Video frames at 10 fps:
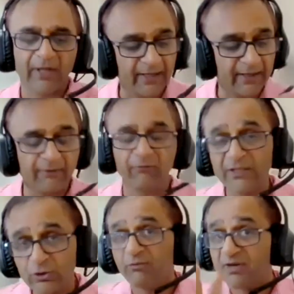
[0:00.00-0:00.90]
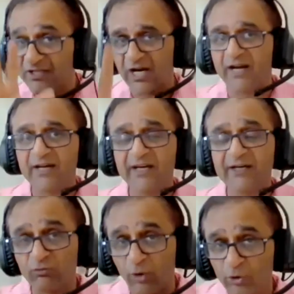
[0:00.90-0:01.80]
And once you've decided
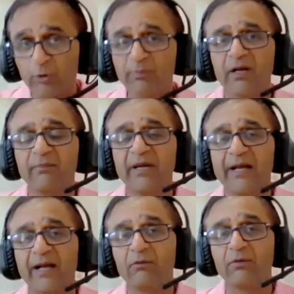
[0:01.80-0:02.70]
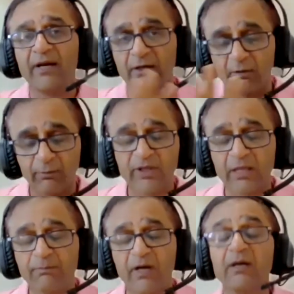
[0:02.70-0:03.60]
that you want to become an accountant or
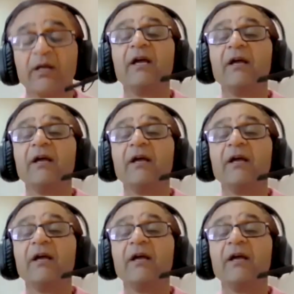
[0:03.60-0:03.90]
bookkeeper,